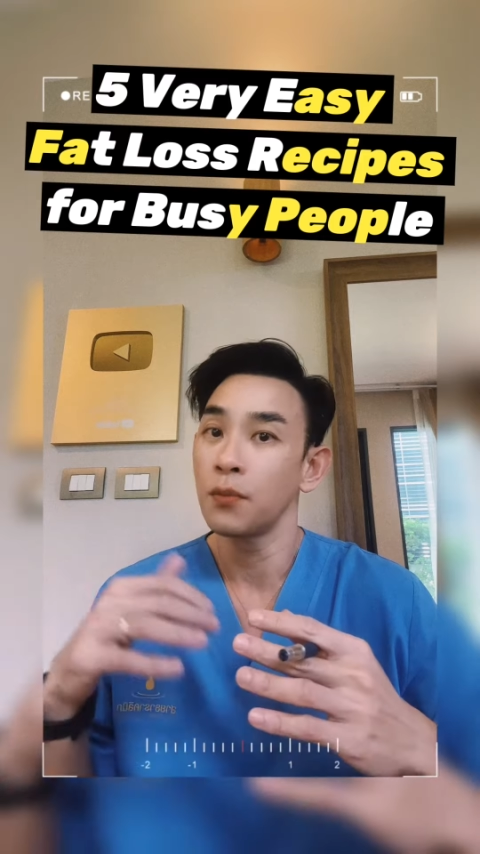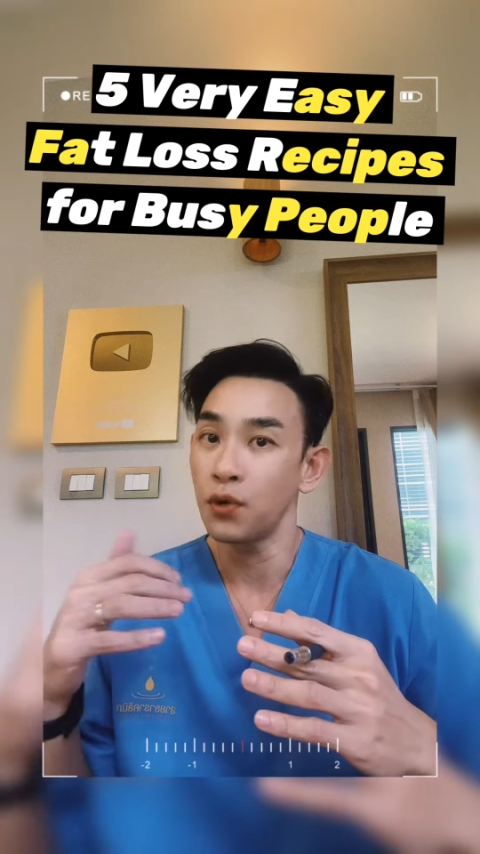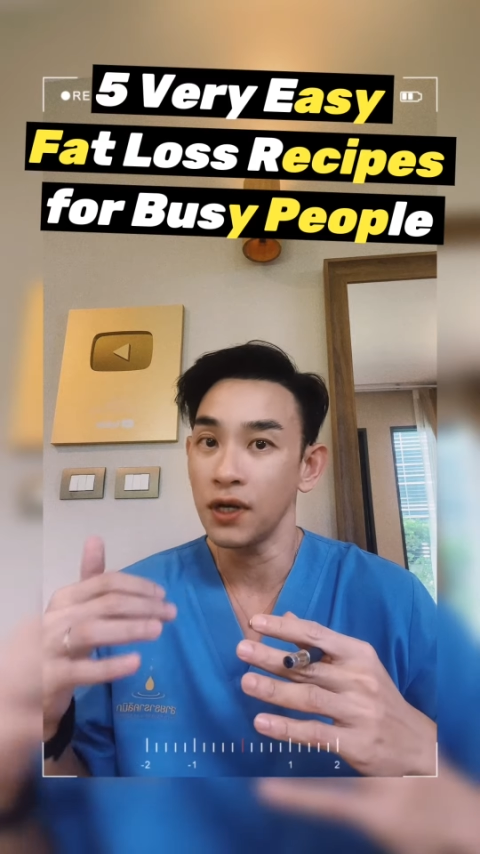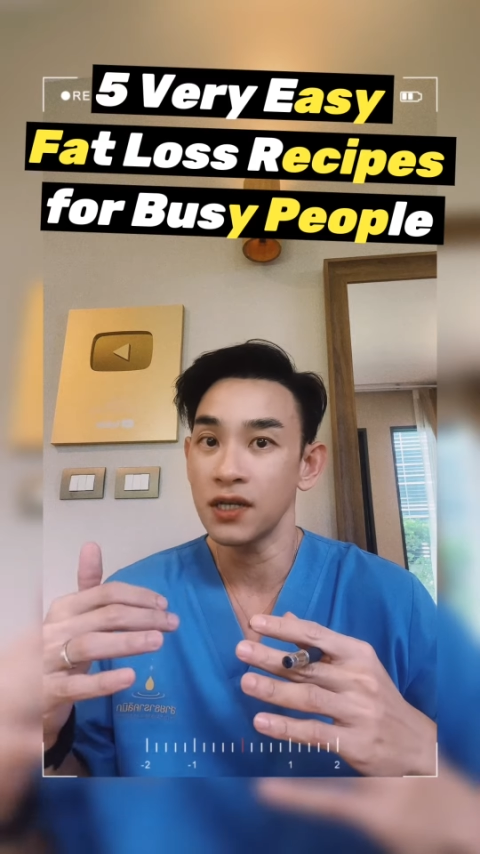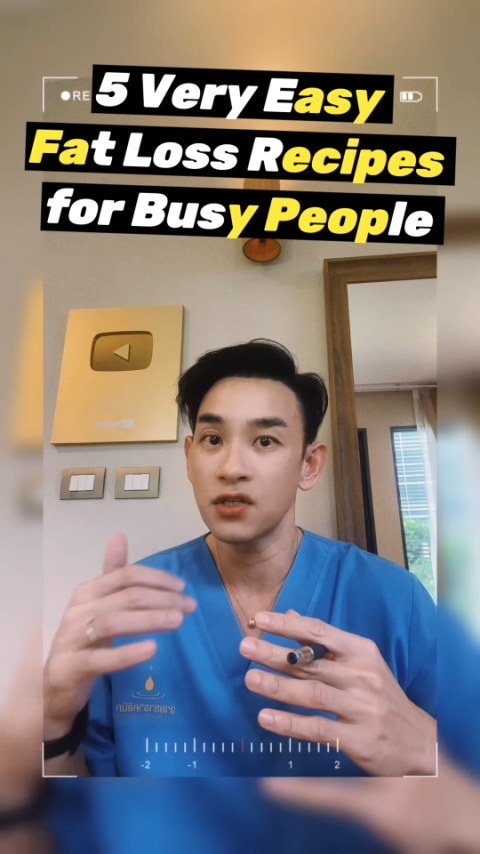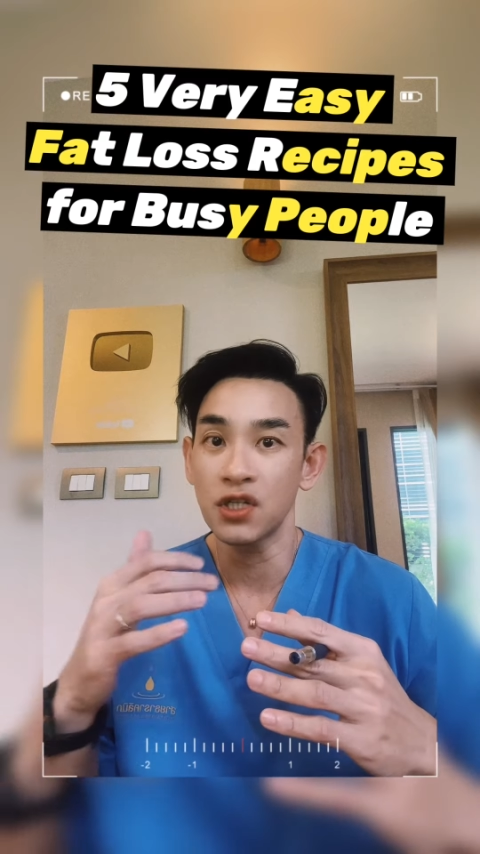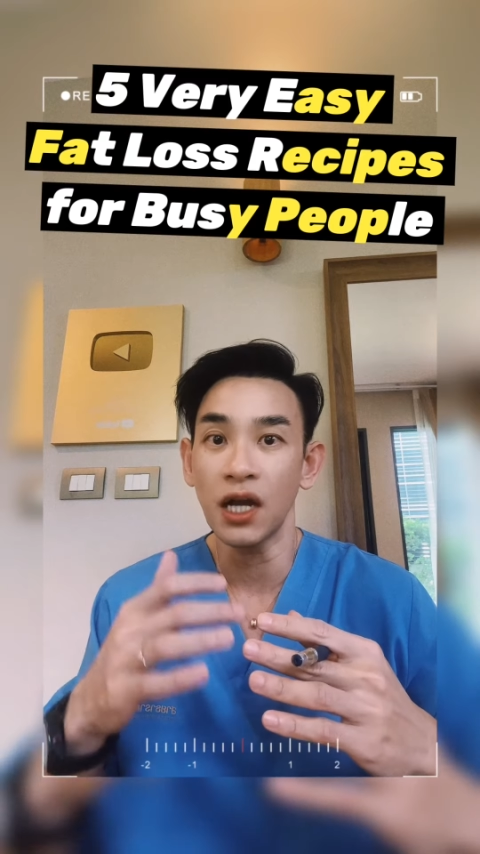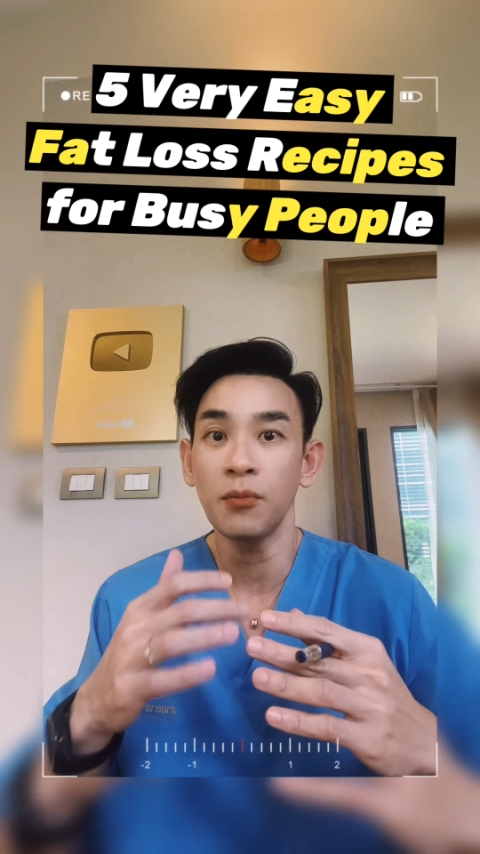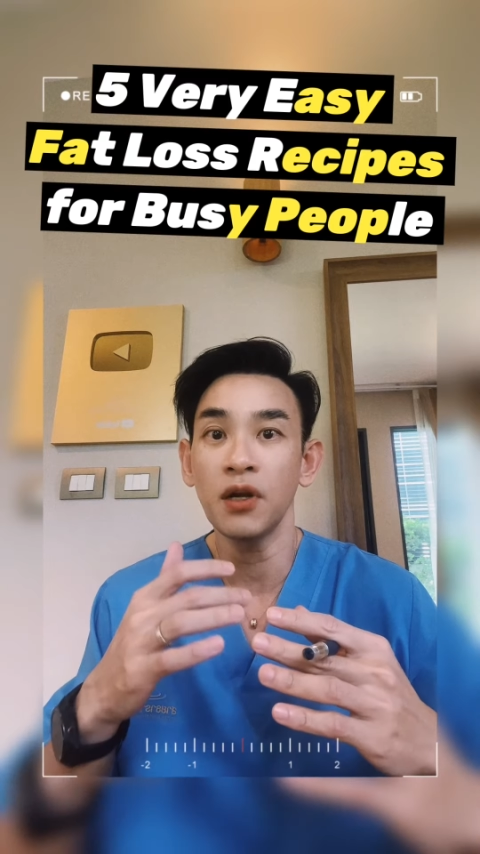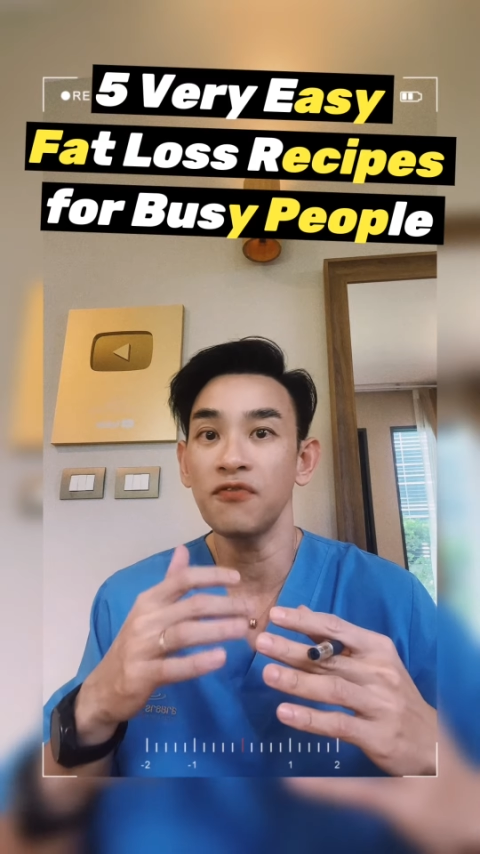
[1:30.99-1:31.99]
Press
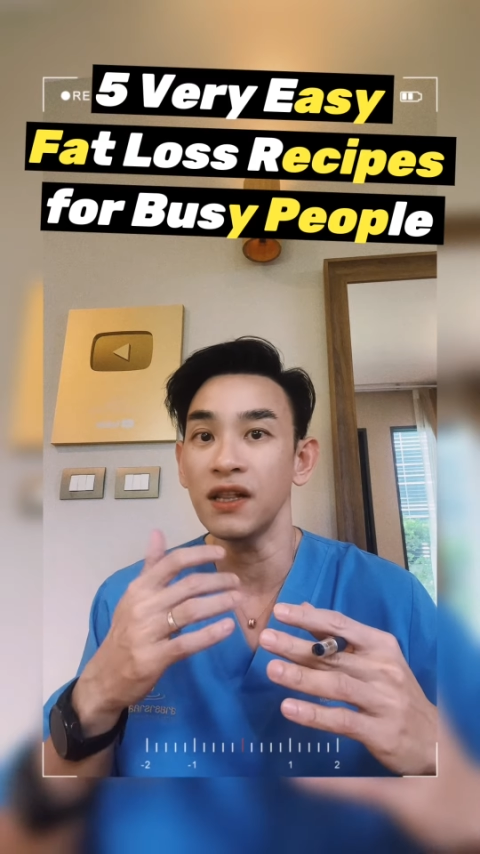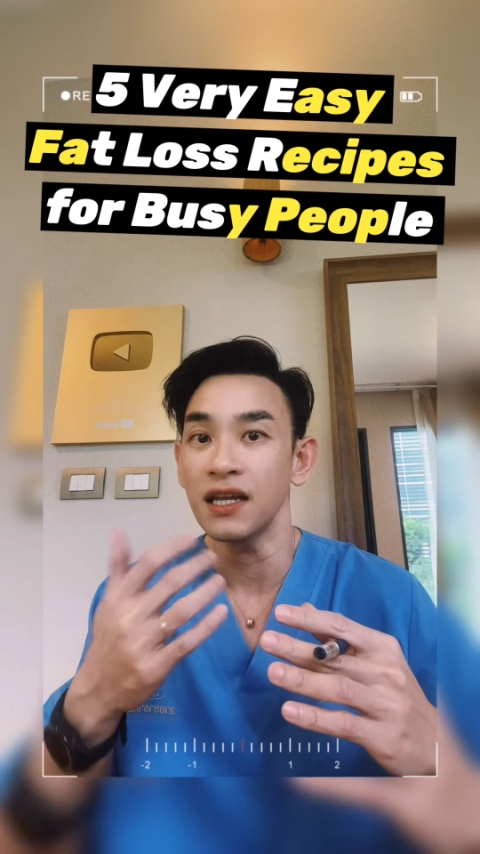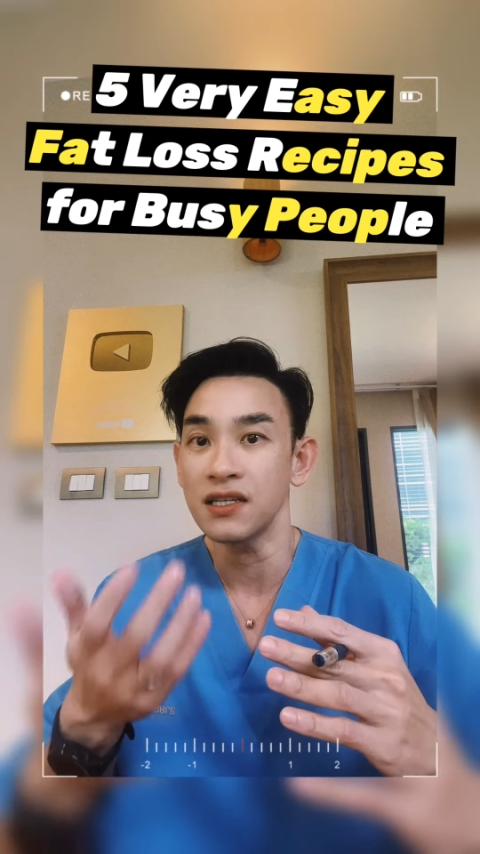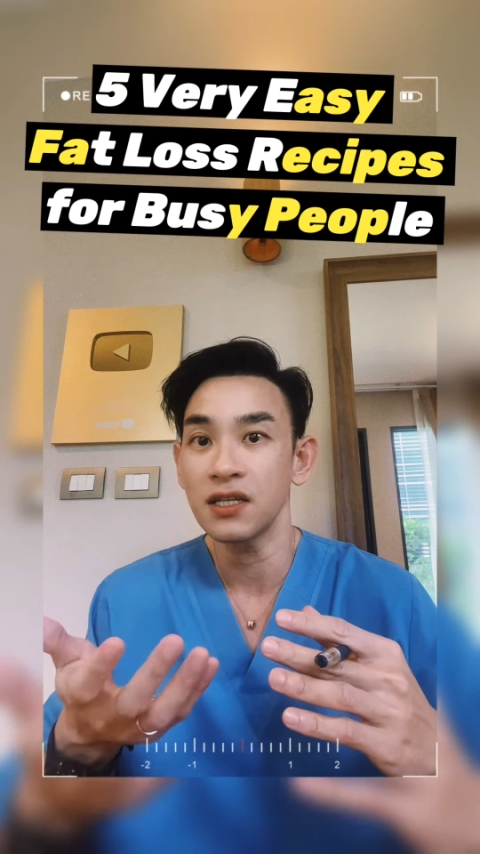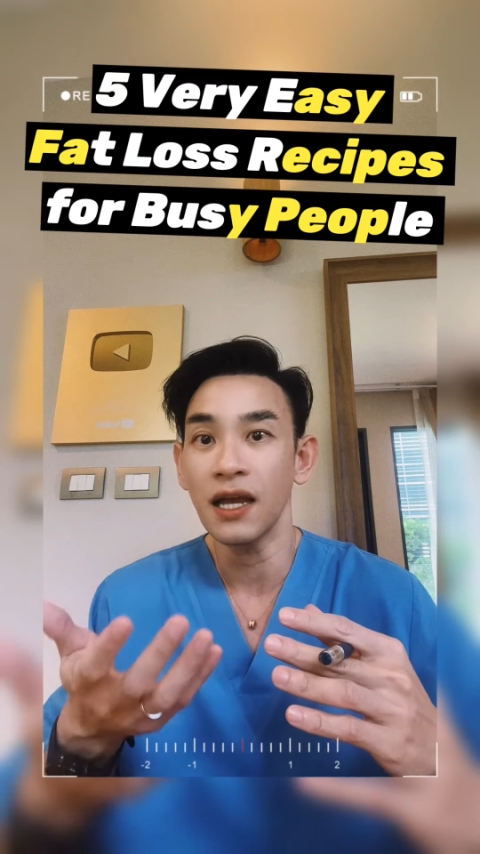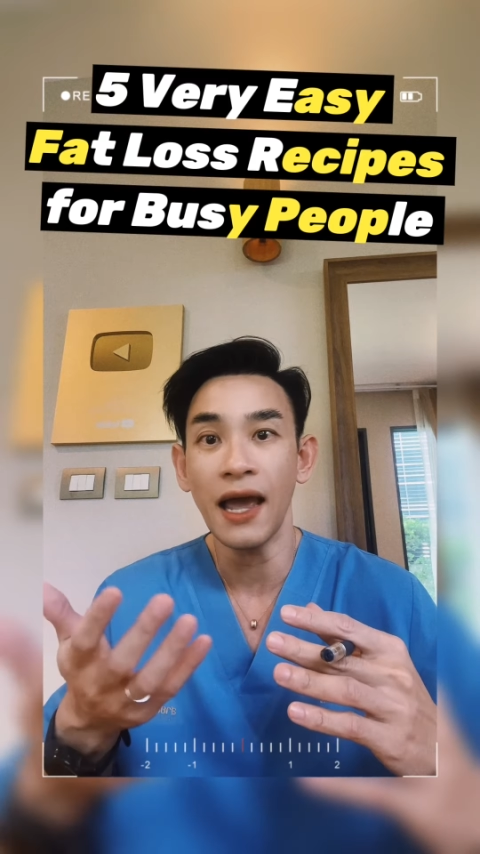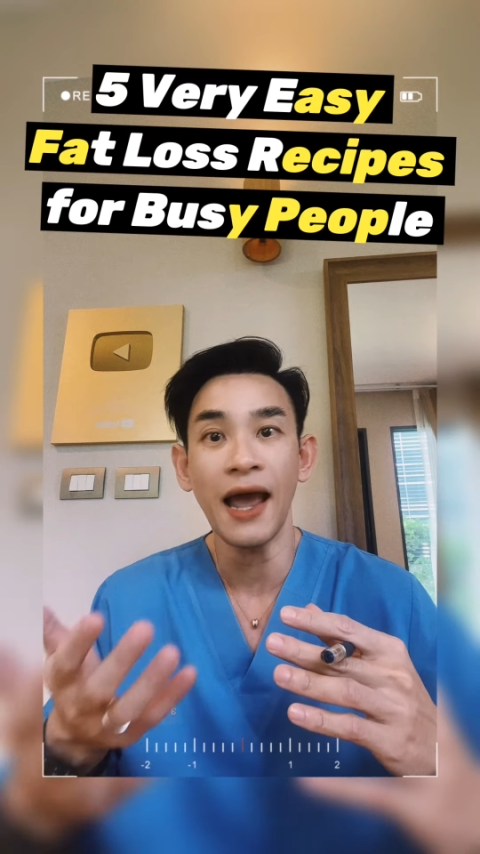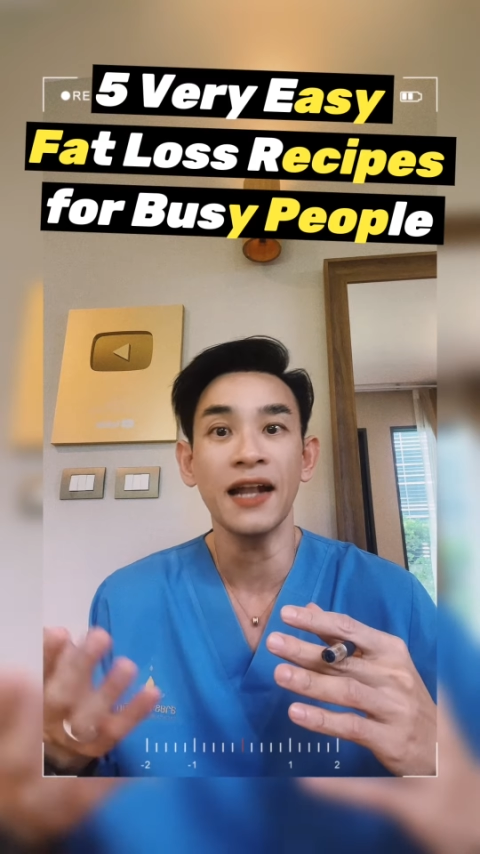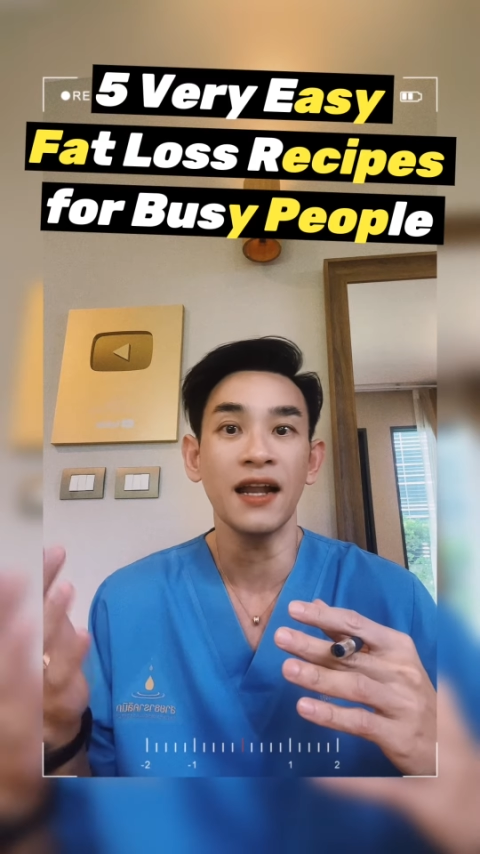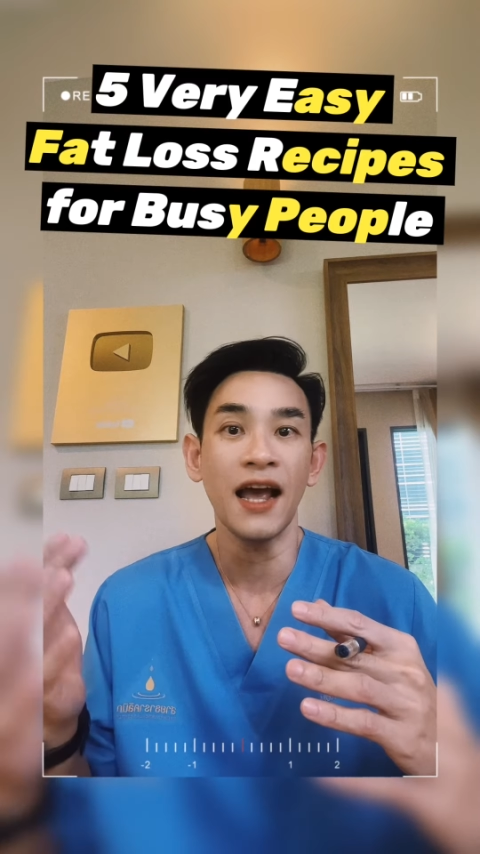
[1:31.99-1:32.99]
salmon fillets
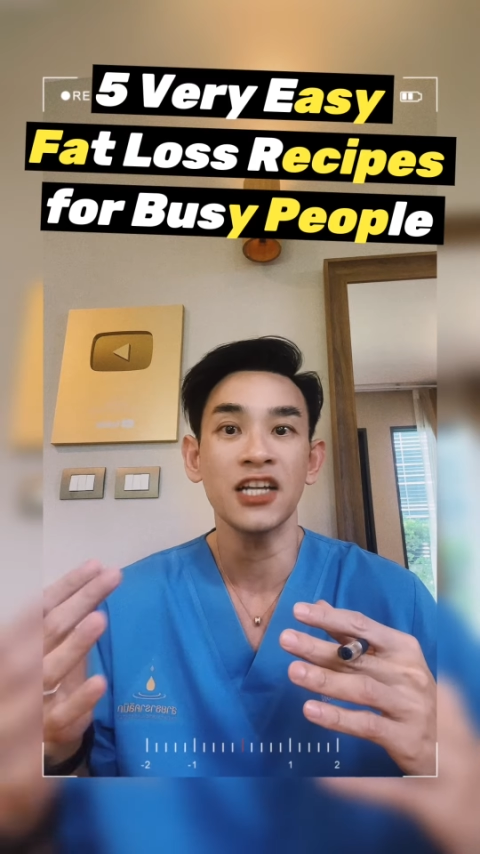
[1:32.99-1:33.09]
and